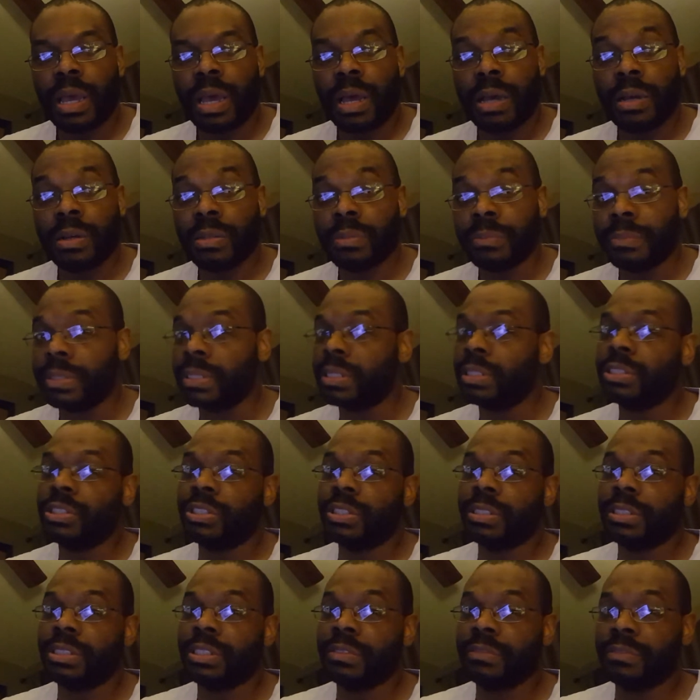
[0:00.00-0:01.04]
I'll be the
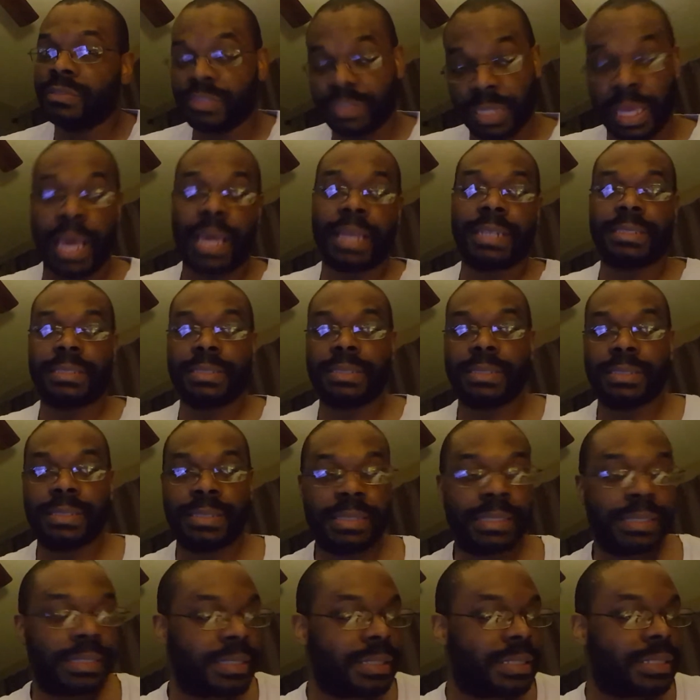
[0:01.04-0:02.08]
judge of that.
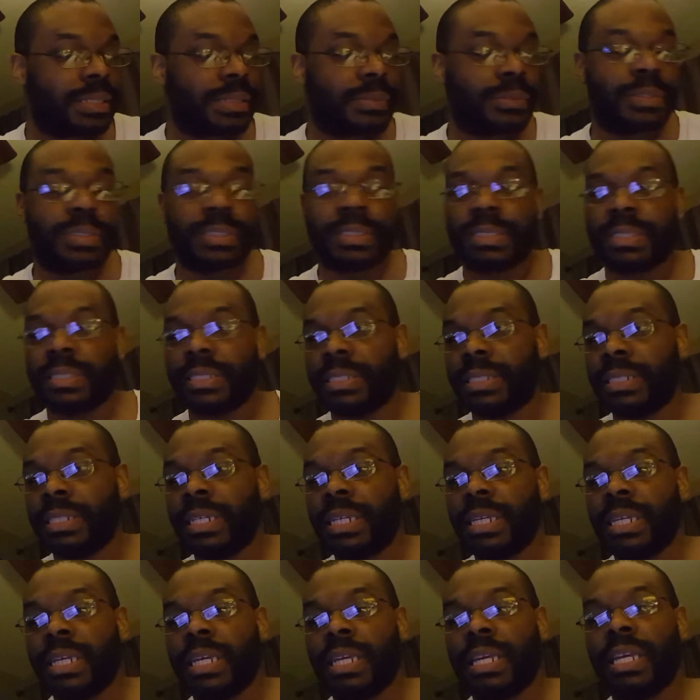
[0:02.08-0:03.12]
And we'll see
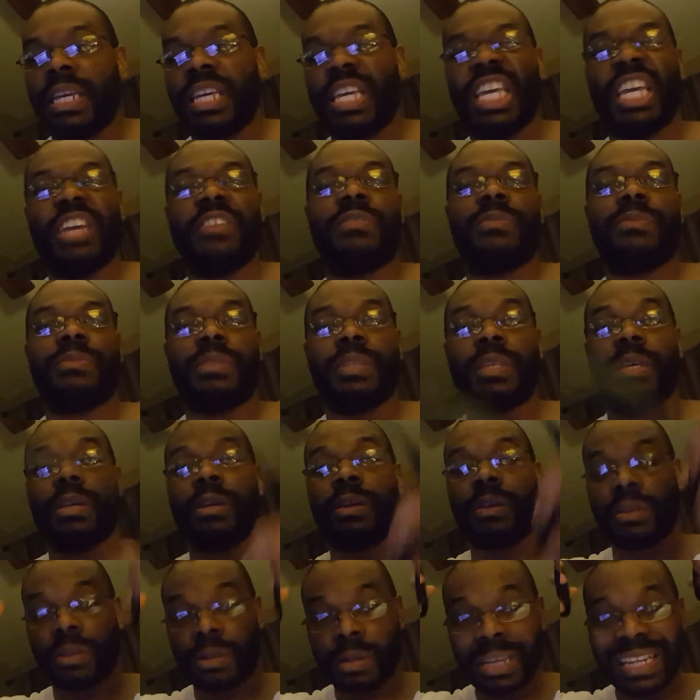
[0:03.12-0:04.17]
if
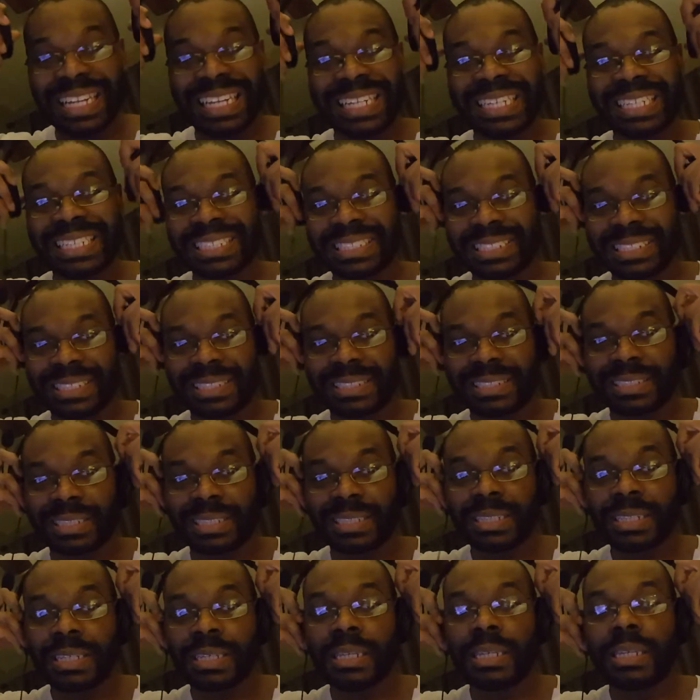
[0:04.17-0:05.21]
their
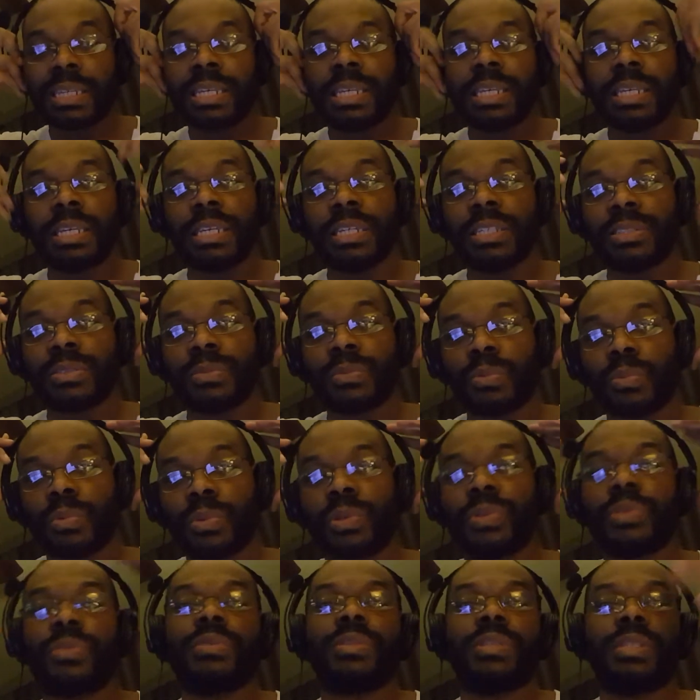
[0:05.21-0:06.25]
list is
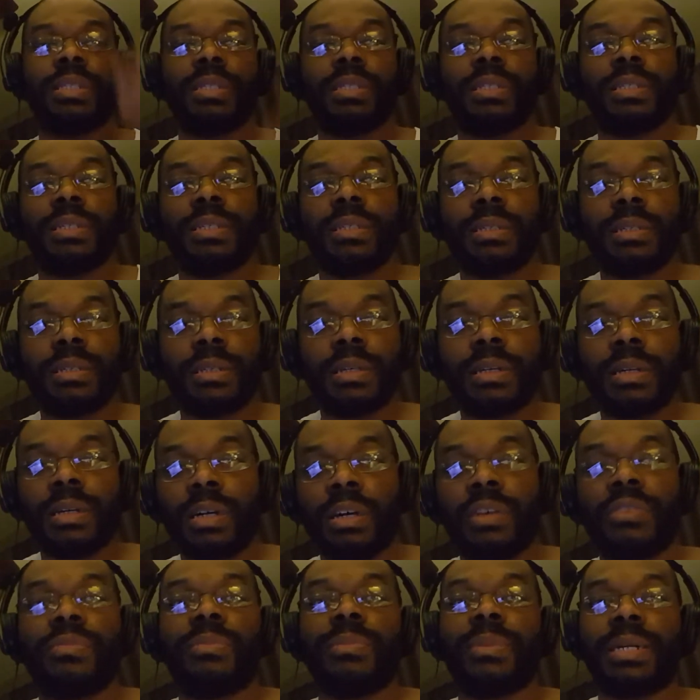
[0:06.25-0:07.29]
worthy
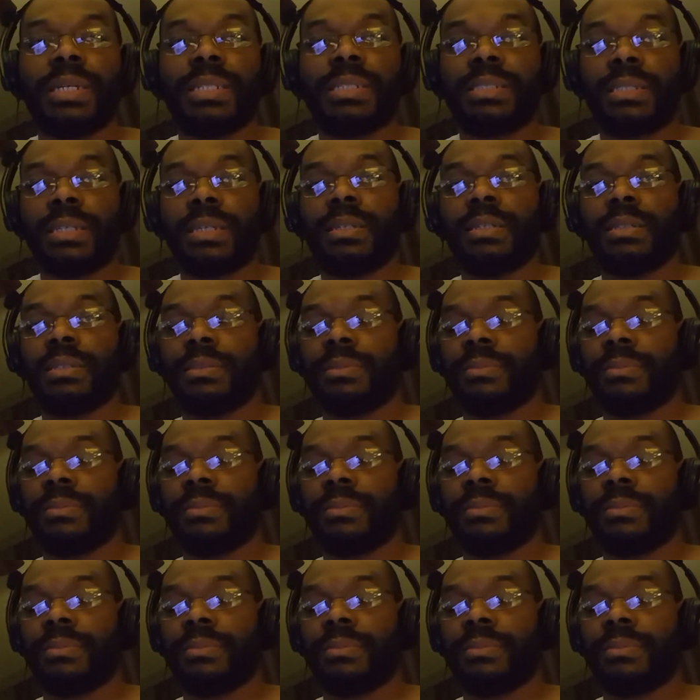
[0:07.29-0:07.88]
of my time.